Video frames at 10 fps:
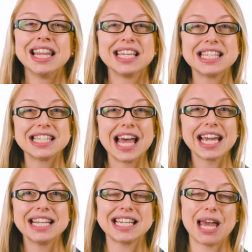The
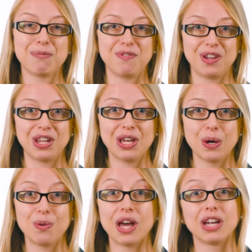second type of
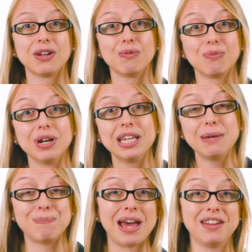video that could really
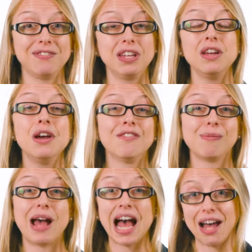benefit
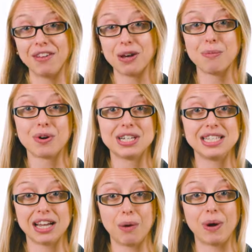from having a more
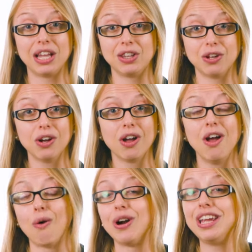DIY look,
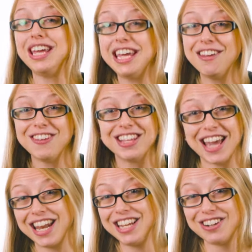or even
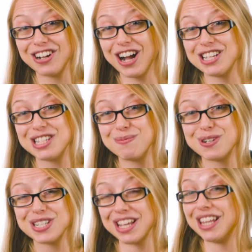getting your
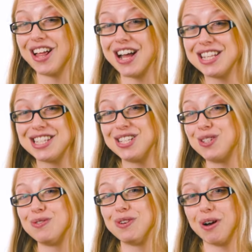customers and clients to
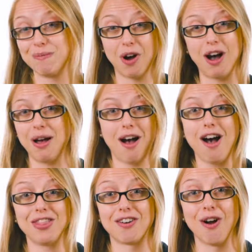do
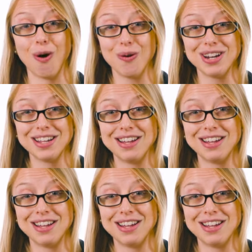on their own,